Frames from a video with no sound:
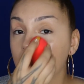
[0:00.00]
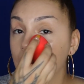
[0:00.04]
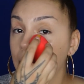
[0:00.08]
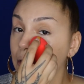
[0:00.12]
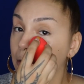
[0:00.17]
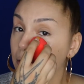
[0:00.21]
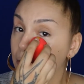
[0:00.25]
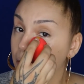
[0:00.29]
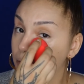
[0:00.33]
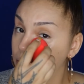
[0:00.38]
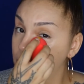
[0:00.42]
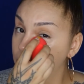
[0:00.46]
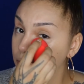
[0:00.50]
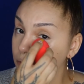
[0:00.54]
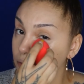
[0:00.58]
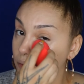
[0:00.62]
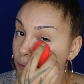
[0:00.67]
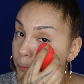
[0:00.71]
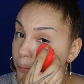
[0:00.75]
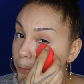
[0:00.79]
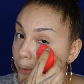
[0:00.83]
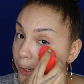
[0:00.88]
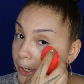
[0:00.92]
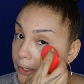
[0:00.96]
It looks a
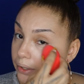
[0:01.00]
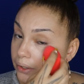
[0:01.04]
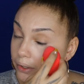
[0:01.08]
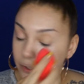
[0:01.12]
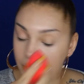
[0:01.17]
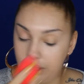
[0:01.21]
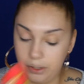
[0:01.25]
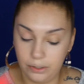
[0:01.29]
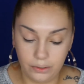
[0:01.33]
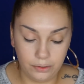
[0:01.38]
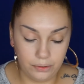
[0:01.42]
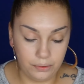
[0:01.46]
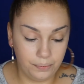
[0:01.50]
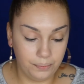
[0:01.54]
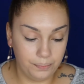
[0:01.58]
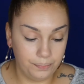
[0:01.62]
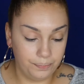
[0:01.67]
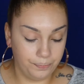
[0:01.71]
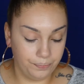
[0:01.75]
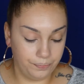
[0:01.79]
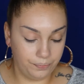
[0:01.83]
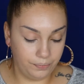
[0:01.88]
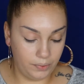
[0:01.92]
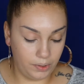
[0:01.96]
little brighter here.
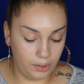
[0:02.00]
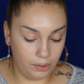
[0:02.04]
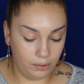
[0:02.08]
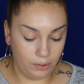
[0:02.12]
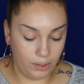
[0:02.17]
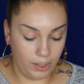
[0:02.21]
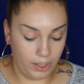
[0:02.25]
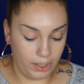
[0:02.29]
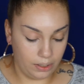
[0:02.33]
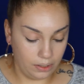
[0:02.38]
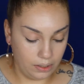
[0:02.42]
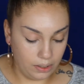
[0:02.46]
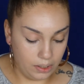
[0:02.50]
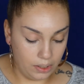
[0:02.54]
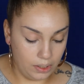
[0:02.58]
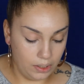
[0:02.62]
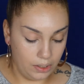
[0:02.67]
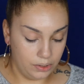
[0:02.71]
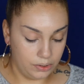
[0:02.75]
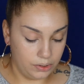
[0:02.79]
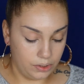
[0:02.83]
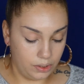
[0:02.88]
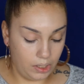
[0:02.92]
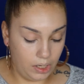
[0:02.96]
Okay,
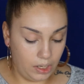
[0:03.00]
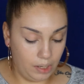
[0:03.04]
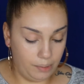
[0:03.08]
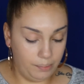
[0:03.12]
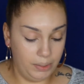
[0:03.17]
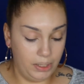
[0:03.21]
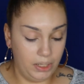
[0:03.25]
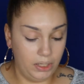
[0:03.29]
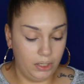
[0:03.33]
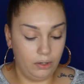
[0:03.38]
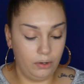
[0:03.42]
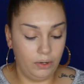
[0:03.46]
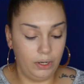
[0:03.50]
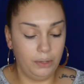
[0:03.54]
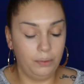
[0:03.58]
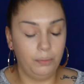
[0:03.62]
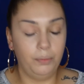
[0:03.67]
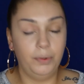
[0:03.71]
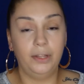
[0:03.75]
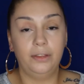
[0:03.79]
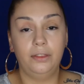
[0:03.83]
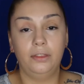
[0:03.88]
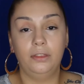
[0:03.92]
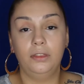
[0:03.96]
so now I'm going to go in
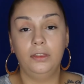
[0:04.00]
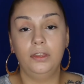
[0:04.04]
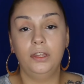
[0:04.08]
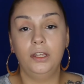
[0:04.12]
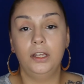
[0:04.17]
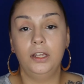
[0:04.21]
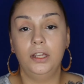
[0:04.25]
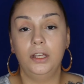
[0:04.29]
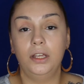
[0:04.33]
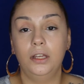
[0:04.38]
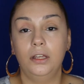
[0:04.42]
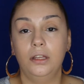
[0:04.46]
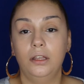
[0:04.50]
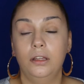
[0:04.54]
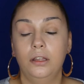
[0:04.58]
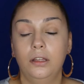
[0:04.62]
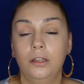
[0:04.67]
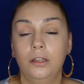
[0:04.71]
with the